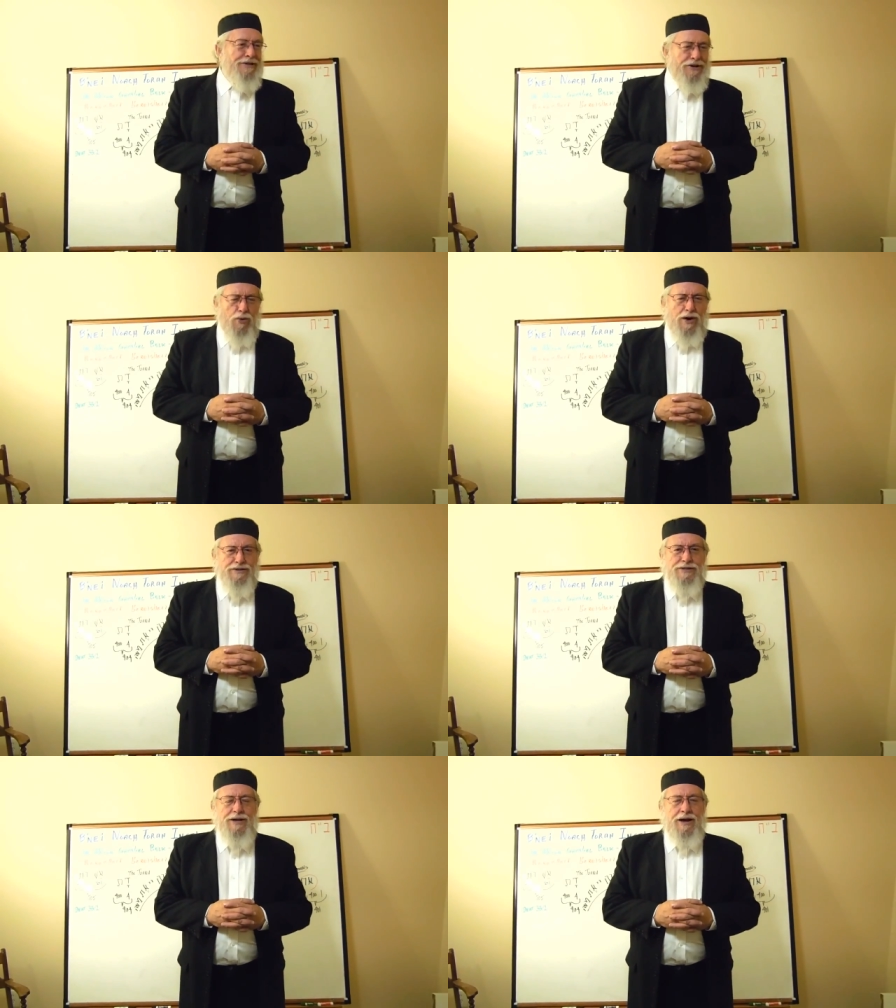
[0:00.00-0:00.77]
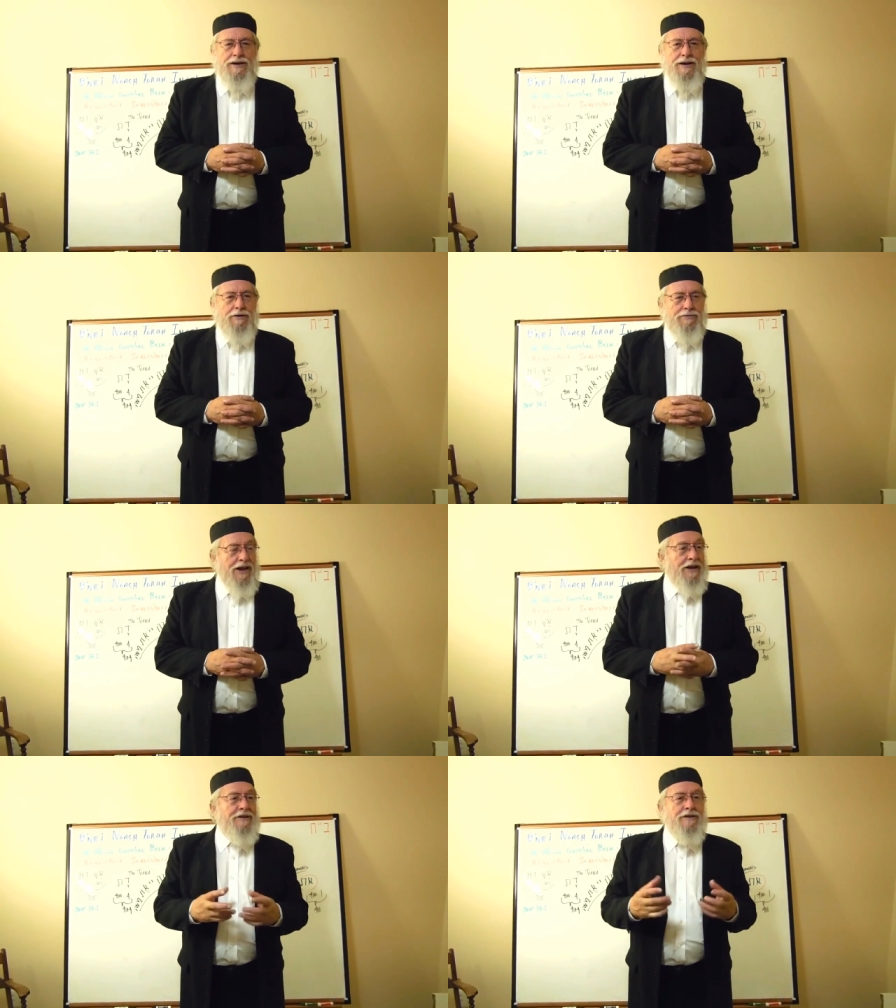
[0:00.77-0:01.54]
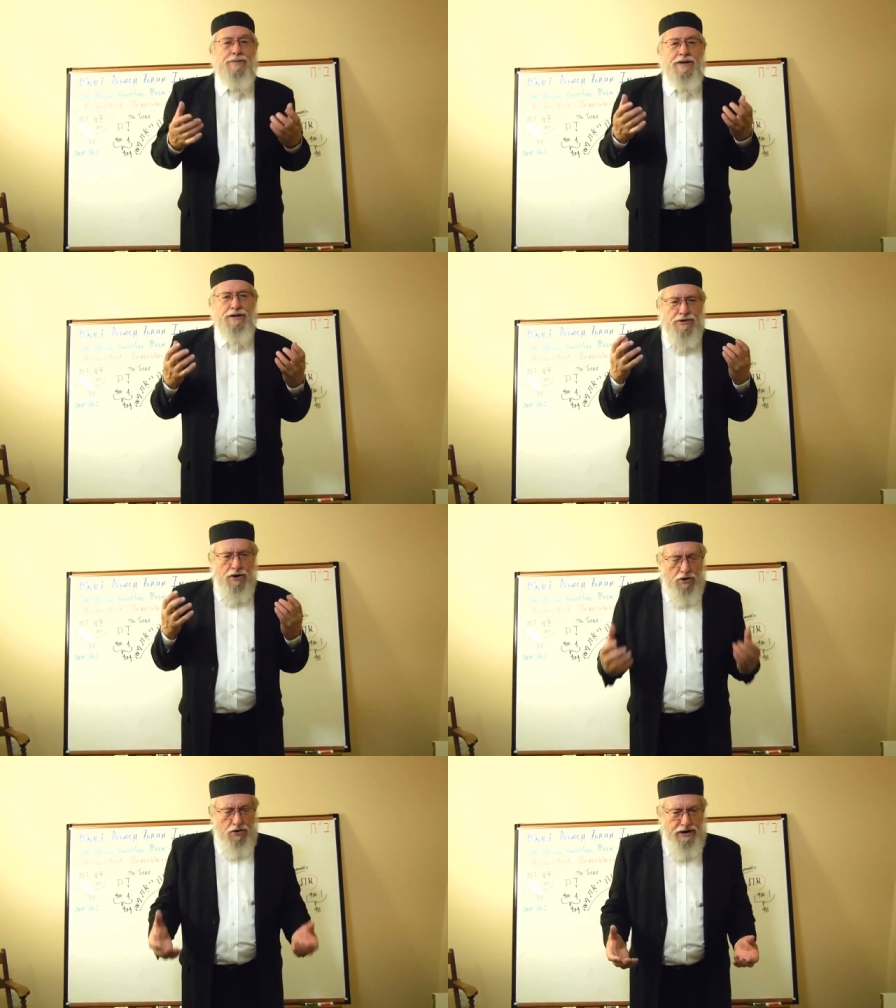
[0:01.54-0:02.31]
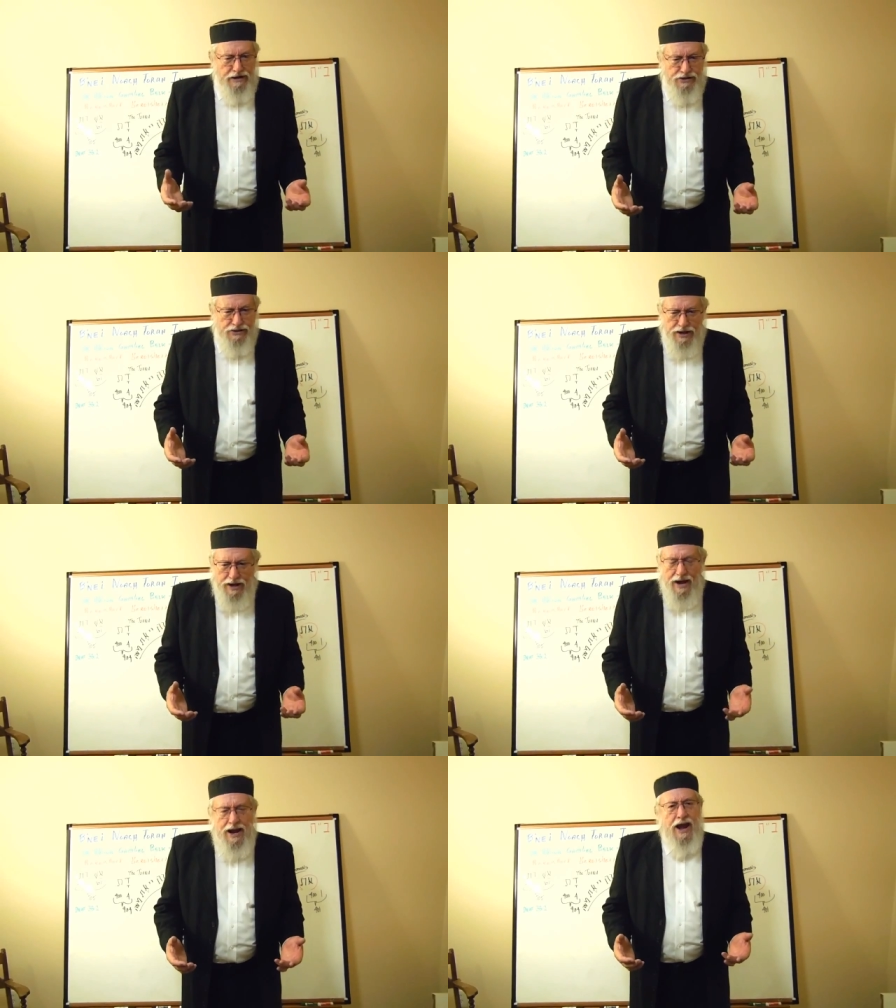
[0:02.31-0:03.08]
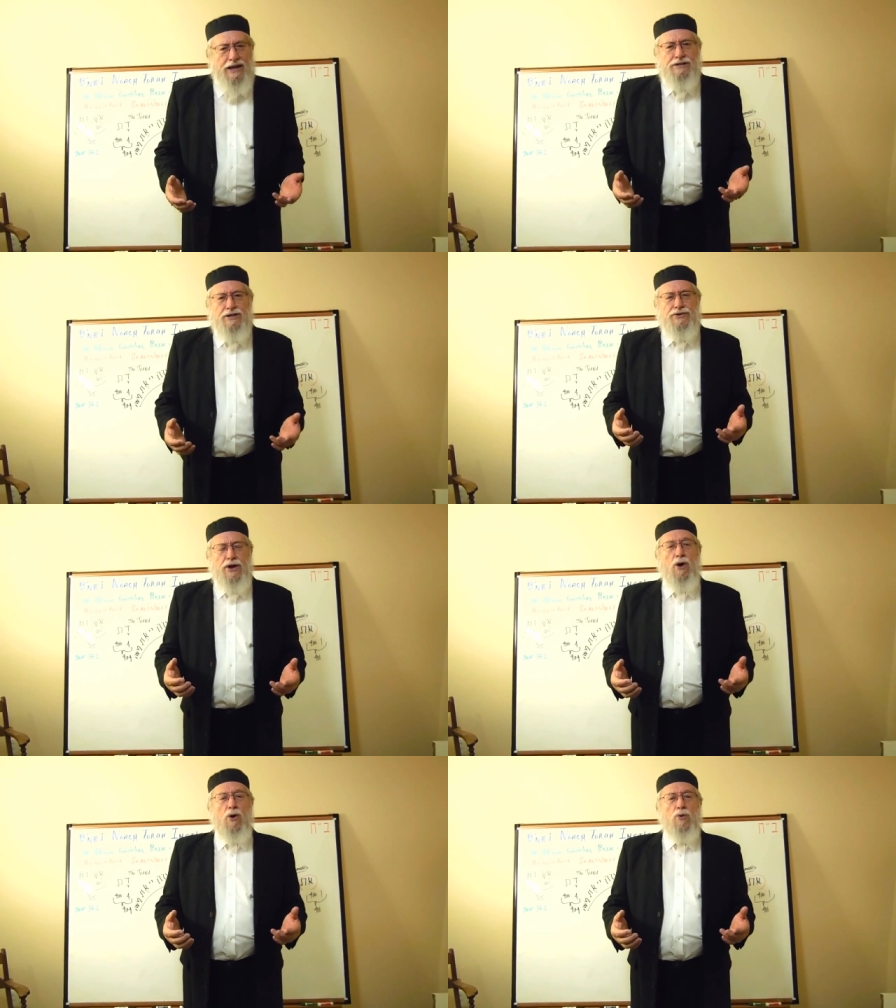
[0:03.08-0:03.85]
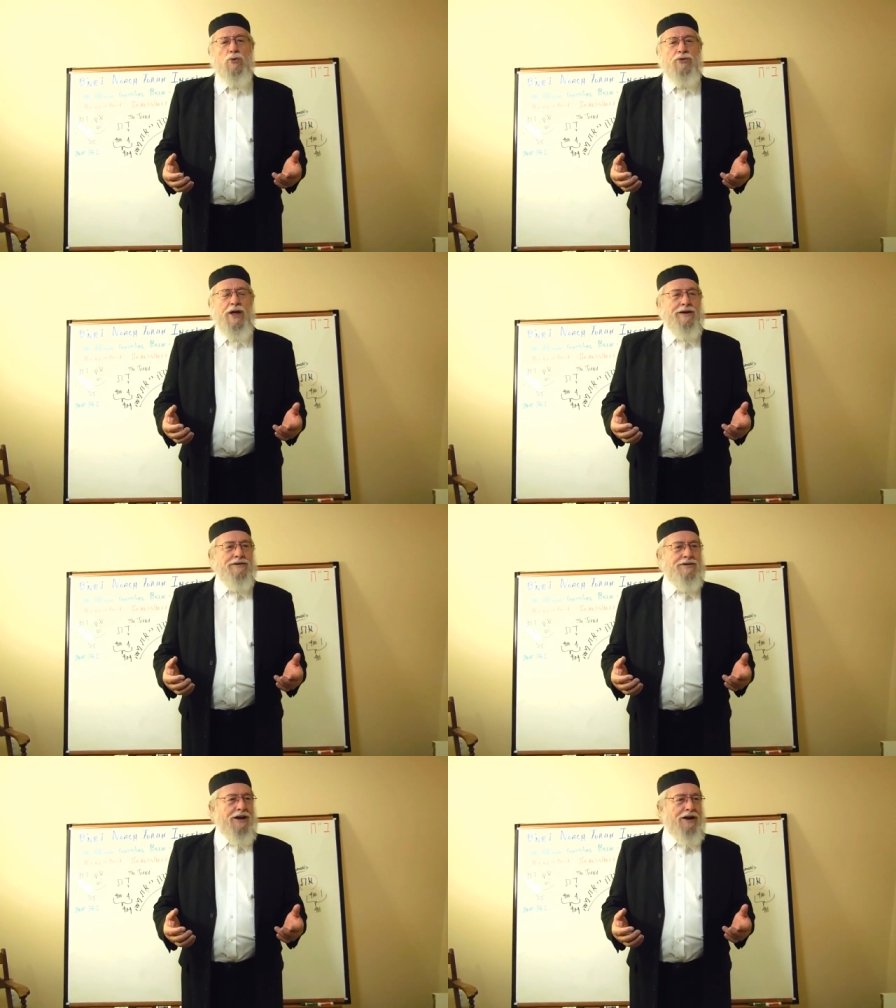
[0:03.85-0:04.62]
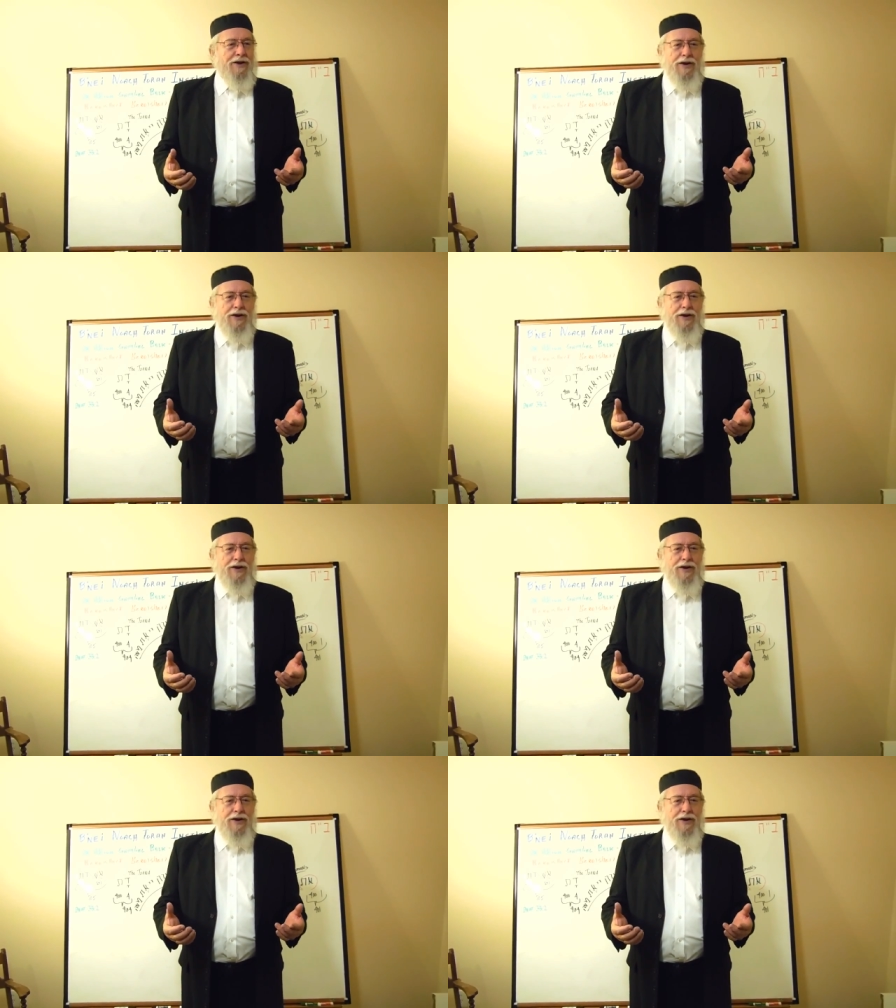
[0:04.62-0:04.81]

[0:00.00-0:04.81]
dear ones, I would like you to be encouraged and to know that